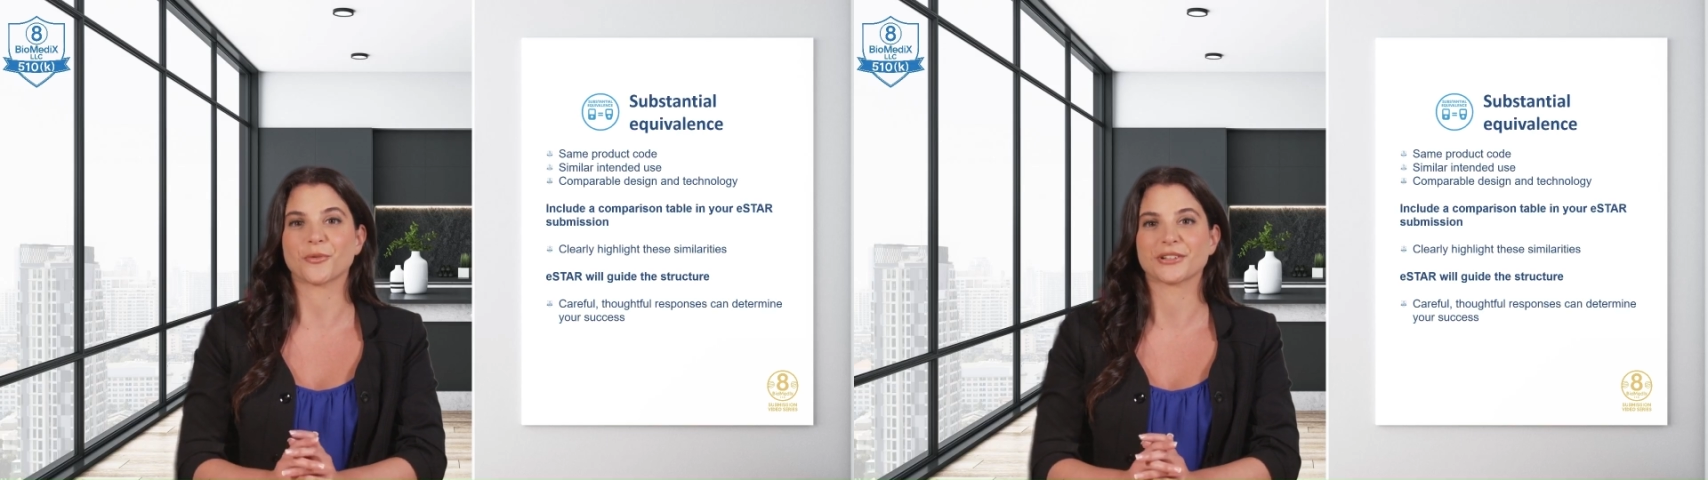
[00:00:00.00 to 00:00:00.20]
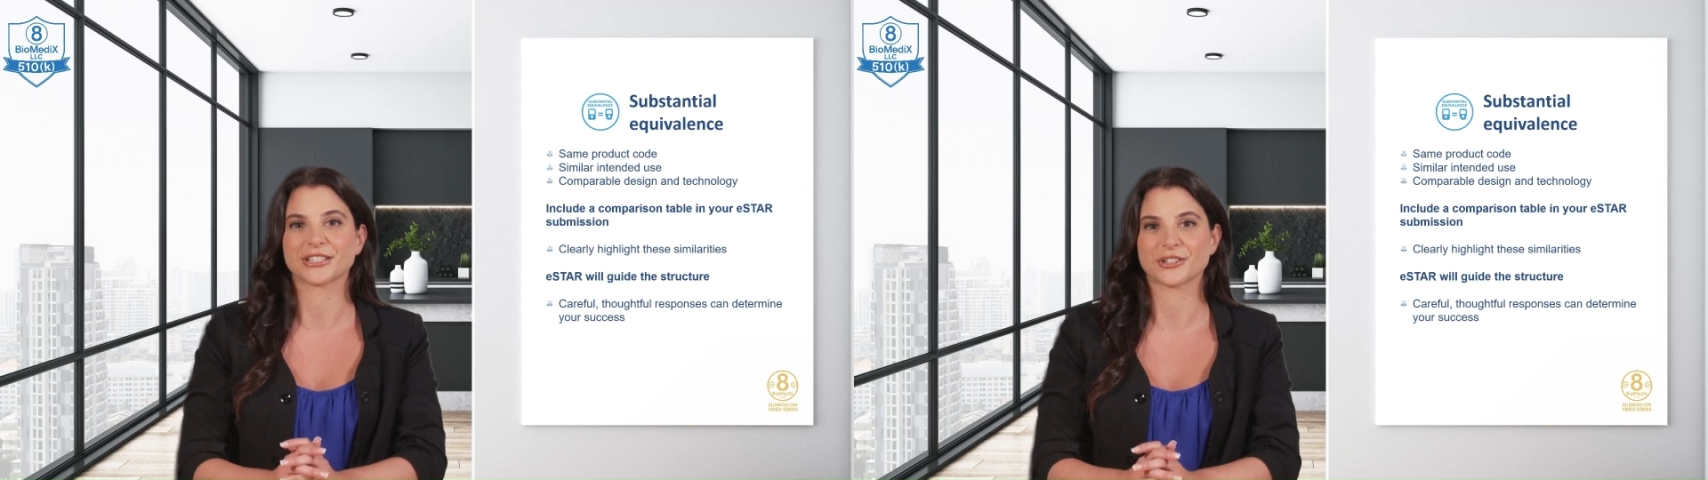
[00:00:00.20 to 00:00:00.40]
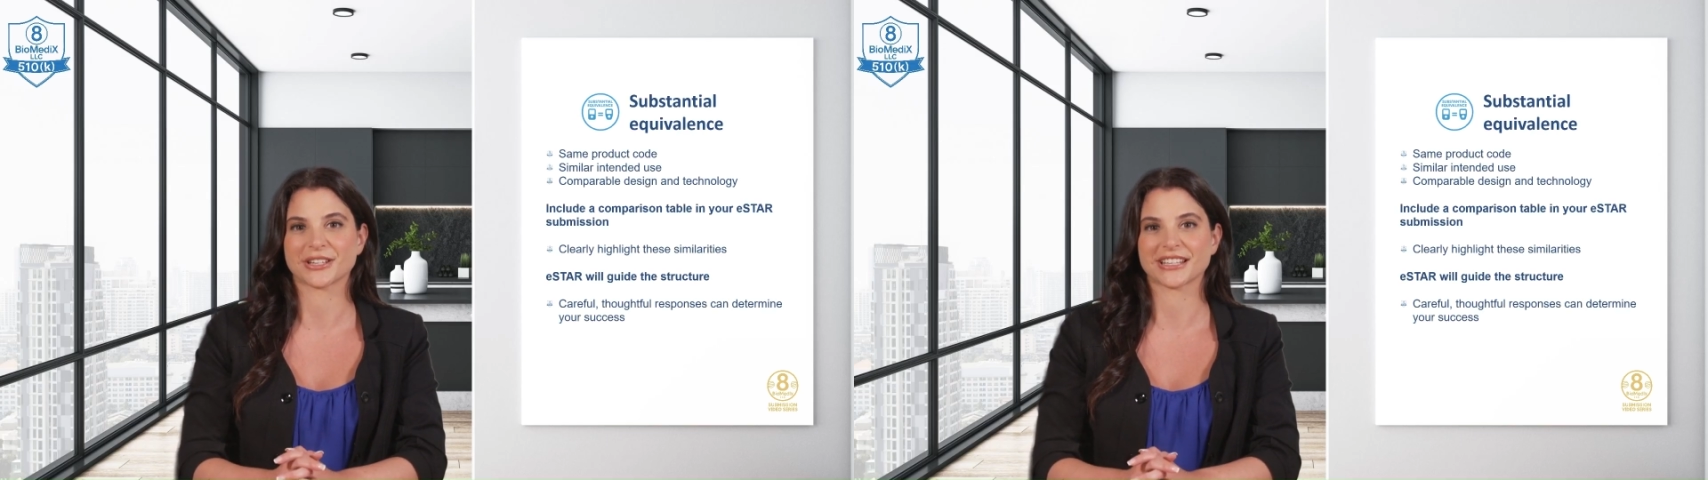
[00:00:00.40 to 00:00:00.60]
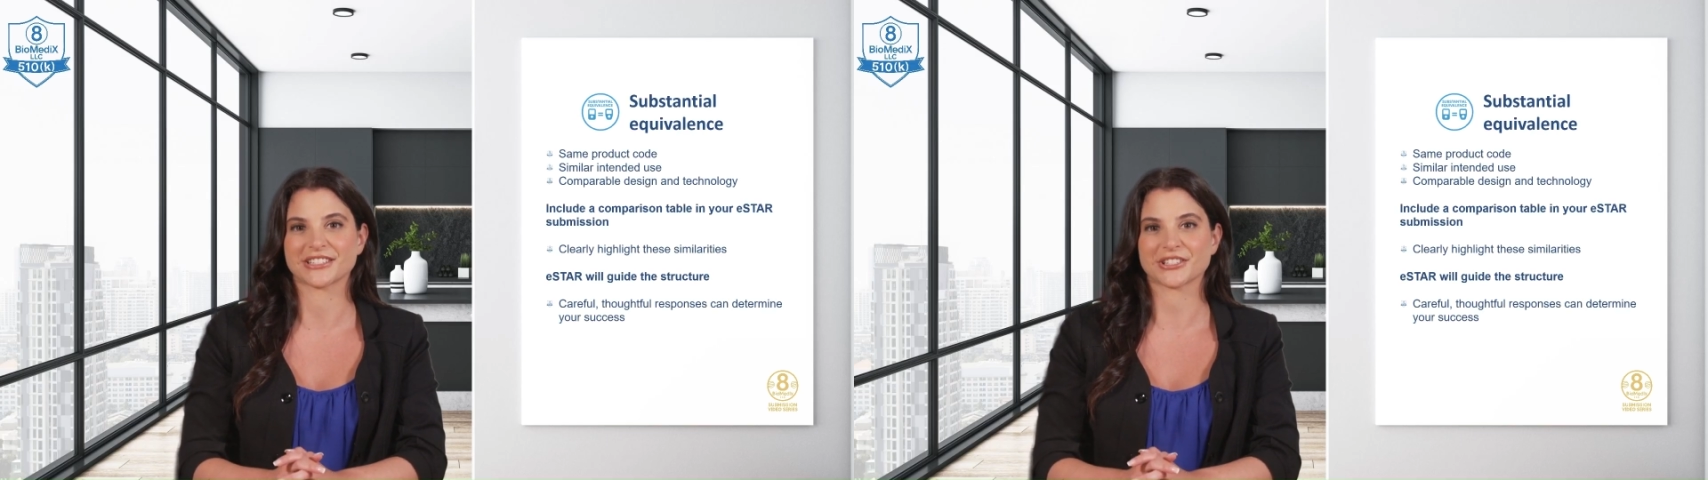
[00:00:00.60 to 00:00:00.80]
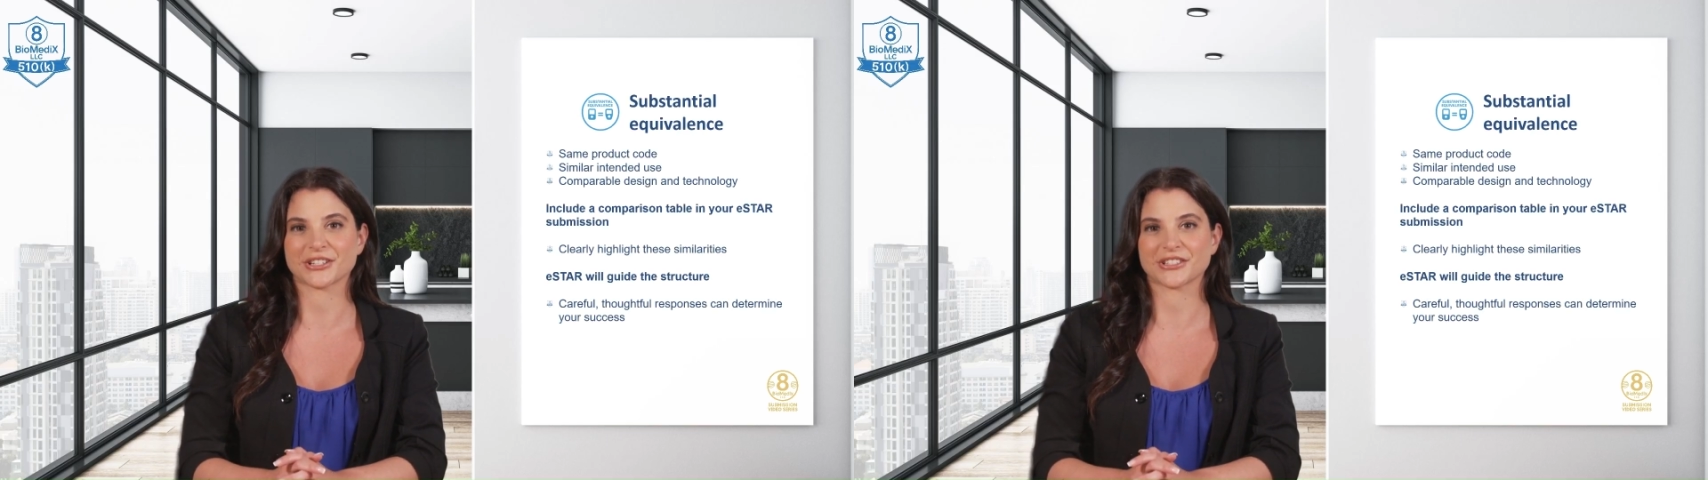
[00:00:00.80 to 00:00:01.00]
within your
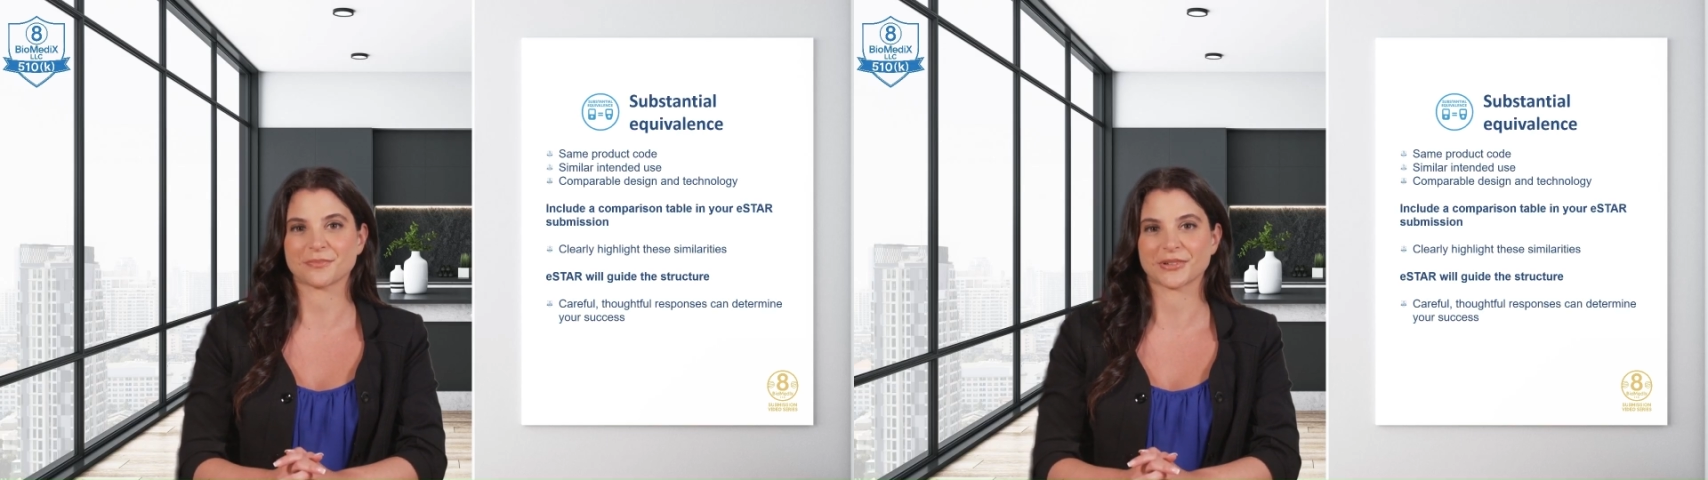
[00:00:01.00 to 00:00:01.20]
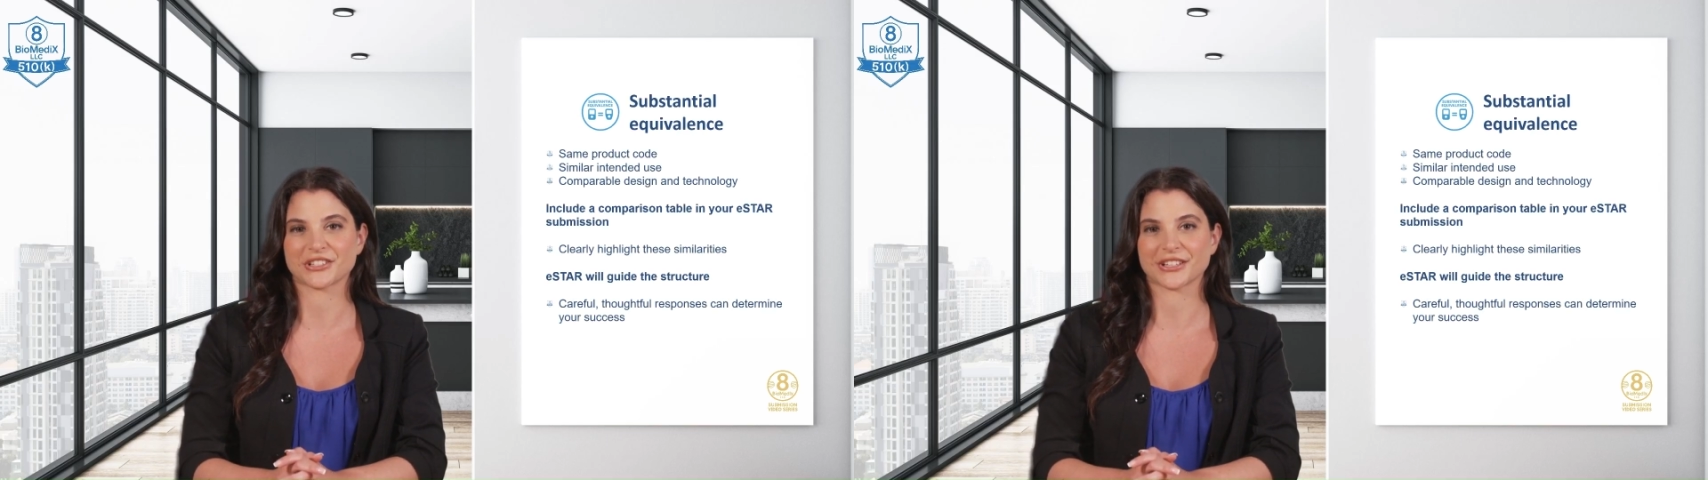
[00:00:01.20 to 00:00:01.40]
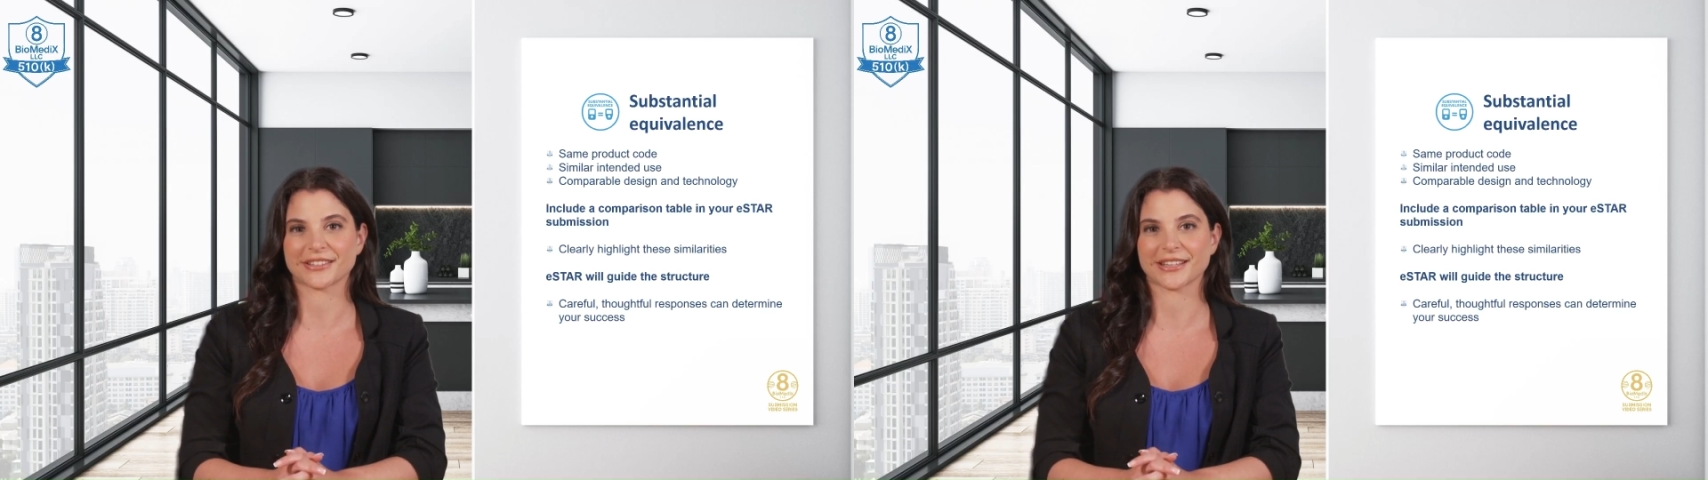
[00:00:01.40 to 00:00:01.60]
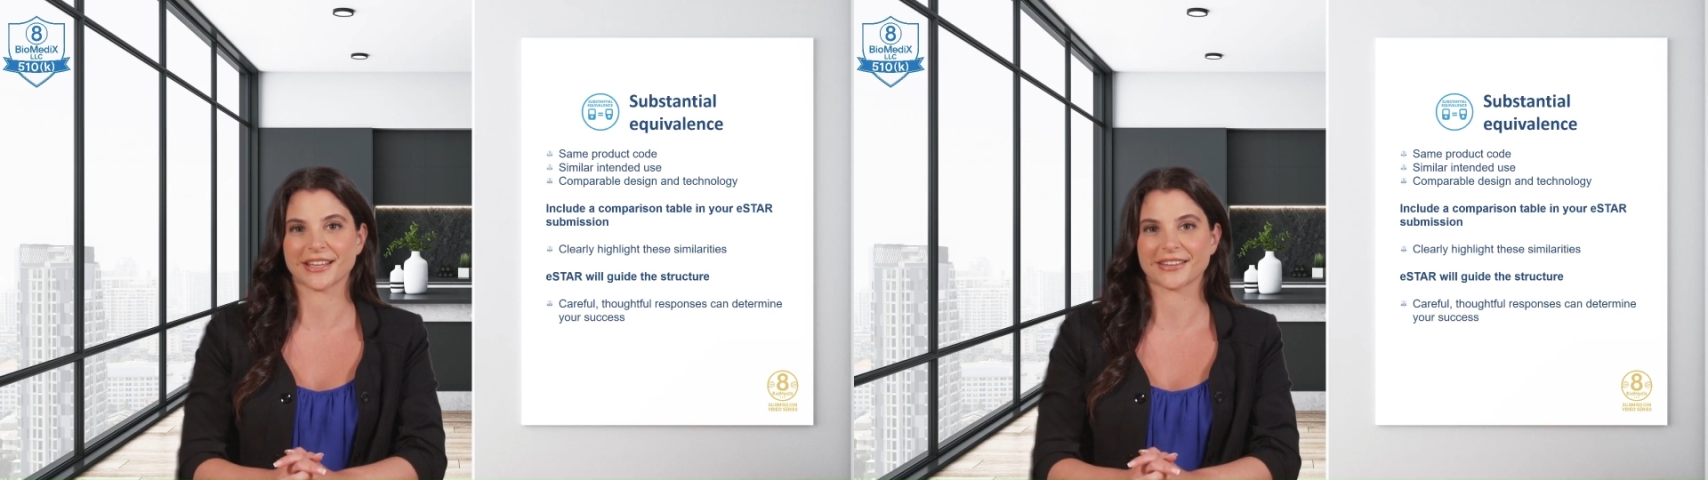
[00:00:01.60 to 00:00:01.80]
eSTAR submission